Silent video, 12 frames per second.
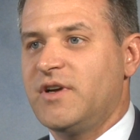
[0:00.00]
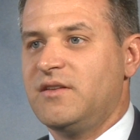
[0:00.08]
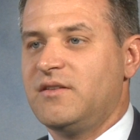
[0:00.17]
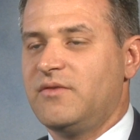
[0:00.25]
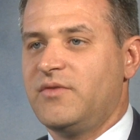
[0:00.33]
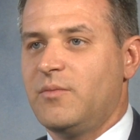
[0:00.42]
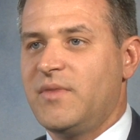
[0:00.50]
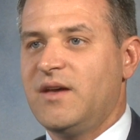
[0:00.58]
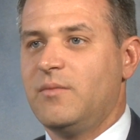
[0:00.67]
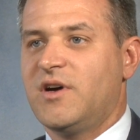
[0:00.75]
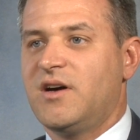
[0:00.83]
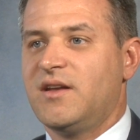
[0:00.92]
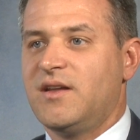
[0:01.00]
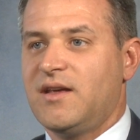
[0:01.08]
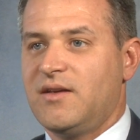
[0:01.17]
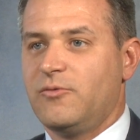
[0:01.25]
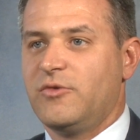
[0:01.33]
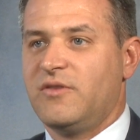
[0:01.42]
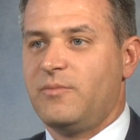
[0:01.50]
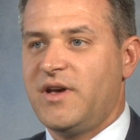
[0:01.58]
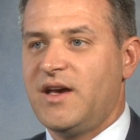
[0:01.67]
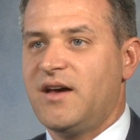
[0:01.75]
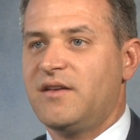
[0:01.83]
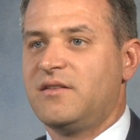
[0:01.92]
rates, if the May bond would have
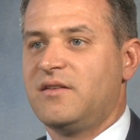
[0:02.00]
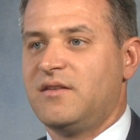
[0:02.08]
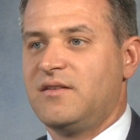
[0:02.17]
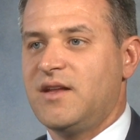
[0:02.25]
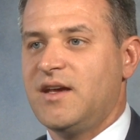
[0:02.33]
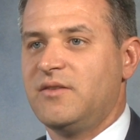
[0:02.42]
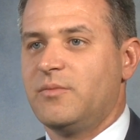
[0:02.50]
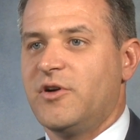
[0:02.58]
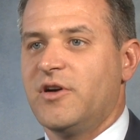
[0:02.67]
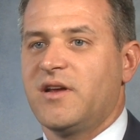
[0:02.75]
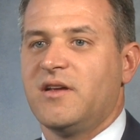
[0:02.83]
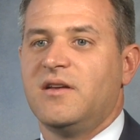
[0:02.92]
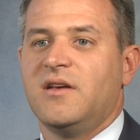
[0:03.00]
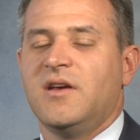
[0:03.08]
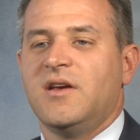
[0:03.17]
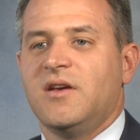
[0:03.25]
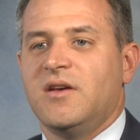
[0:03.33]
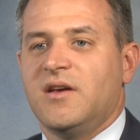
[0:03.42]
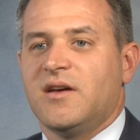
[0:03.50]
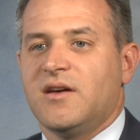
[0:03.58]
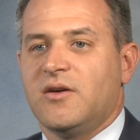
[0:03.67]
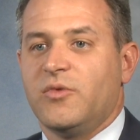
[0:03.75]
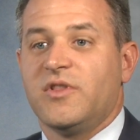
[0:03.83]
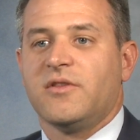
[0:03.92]
passed in today's market
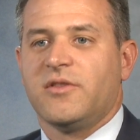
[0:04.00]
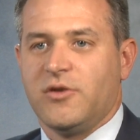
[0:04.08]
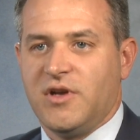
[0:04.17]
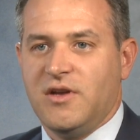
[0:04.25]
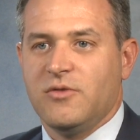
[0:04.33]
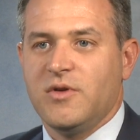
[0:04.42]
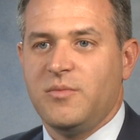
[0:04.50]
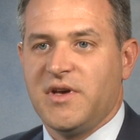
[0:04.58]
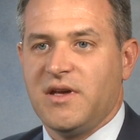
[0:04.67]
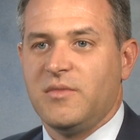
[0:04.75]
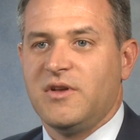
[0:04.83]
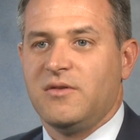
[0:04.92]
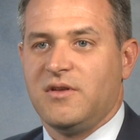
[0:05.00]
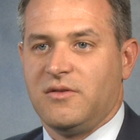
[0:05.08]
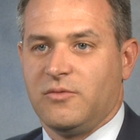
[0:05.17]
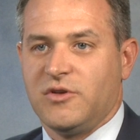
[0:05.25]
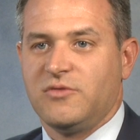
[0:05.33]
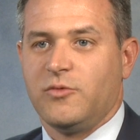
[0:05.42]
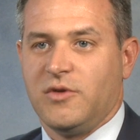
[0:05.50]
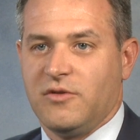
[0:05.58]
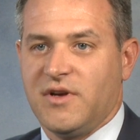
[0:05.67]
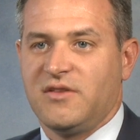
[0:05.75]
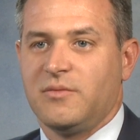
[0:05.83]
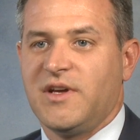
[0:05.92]
with a 30-year repayment is what we
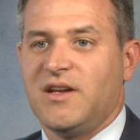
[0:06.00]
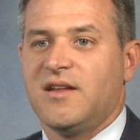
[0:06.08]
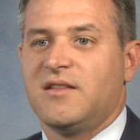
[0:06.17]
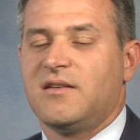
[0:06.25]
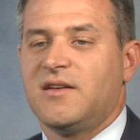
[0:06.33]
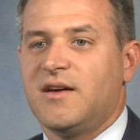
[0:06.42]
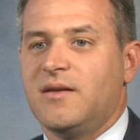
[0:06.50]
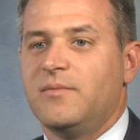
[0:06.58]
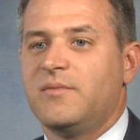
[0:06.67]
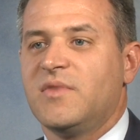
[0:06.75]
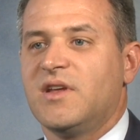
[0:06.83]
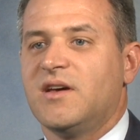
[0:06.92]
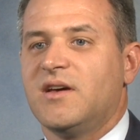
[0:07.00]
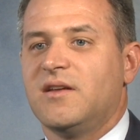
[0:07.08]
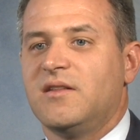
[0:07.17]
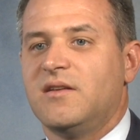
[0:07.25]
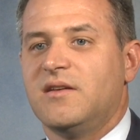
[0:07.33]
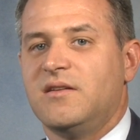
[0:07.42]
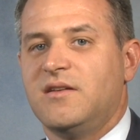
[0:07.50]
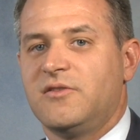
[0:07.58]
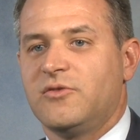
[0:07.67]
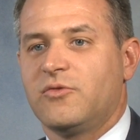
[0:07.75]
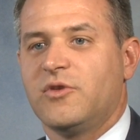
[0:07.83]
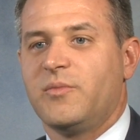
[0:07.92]
were estimating at the time, the
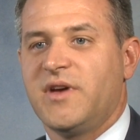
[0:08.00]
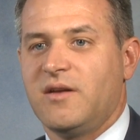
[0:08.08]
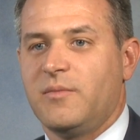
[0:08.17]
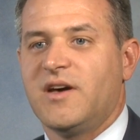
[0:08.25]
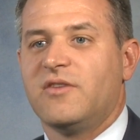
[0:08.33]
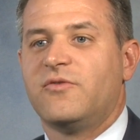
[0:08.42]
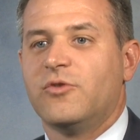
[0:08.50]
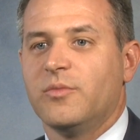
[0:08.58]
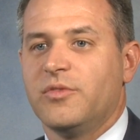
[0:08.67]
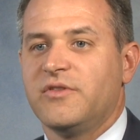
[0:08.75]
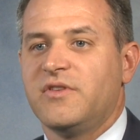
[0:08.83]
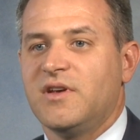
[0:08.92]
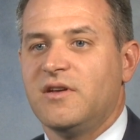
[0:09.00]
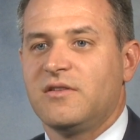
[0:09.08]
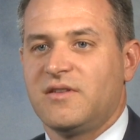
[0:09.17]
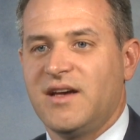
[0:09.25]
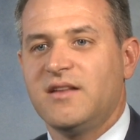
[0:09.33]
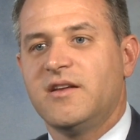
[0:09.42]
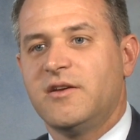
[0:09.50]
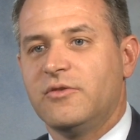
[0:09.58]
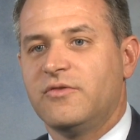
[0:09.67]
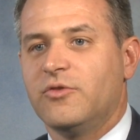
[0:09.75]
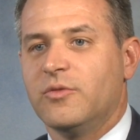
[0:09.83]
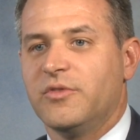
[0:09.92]
district would have paid about 4%, slightly under
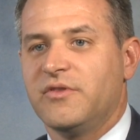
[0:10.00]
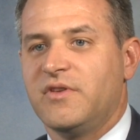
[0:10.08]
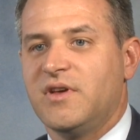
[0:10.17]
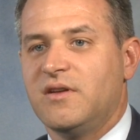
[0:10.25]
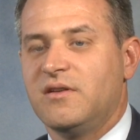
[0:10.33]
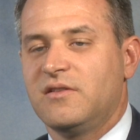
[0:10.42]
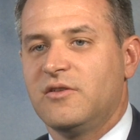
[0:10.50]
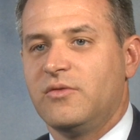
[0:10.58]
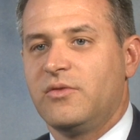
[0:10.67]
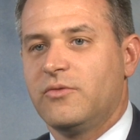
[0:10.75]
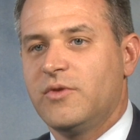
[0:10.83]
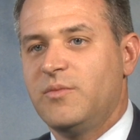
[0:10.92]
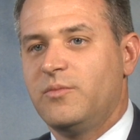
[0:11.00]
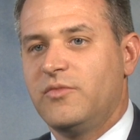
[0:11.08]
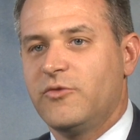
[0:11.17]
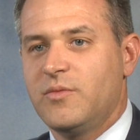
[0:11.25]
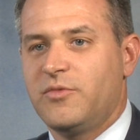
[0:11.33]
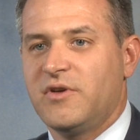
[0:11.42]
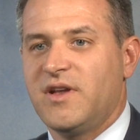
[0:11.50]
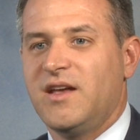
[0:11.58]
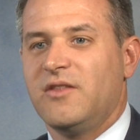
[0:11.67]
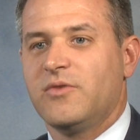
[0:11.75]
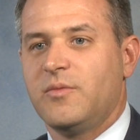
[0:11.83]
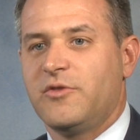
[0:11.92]
4%. So 3.8,
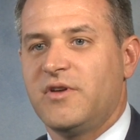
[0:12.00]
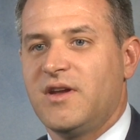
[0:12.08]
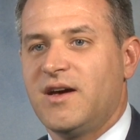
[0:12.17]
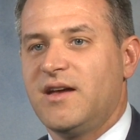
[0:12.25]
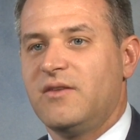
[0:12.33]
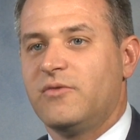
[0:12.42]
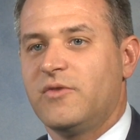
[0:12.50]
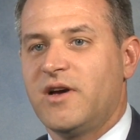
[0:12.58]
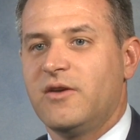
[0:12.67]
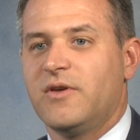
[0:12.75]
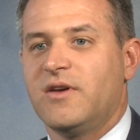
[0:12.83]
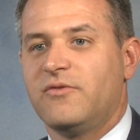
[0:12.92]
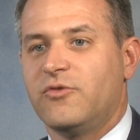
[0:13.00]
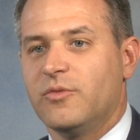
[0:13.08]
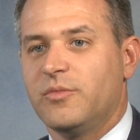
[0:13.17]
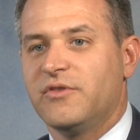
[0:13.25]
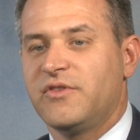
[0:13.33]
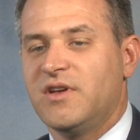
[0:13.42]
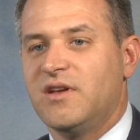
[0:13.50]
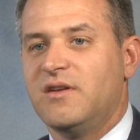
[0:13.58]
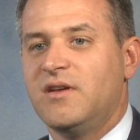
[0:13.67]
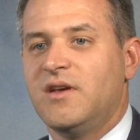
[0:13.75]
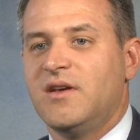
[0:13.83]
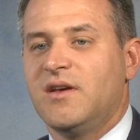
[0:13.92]
3.9, right around 4%
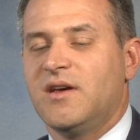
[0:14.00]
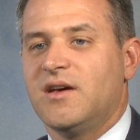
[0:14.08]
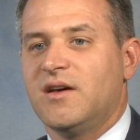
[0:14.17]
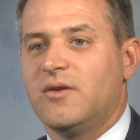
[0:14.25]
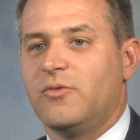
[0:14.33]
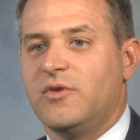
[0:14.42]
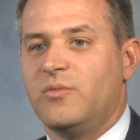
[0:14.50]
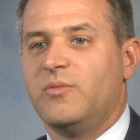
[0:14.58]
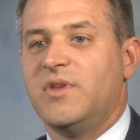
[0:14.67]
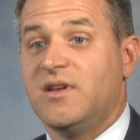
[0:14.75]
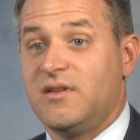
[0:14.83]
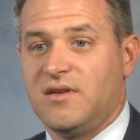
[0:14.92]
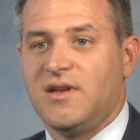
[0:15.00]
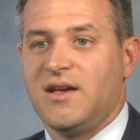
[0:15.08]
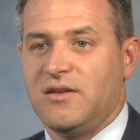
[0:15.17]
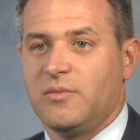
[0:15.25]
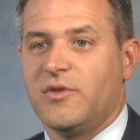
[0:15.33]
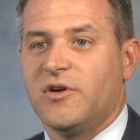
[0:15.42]
would be in today's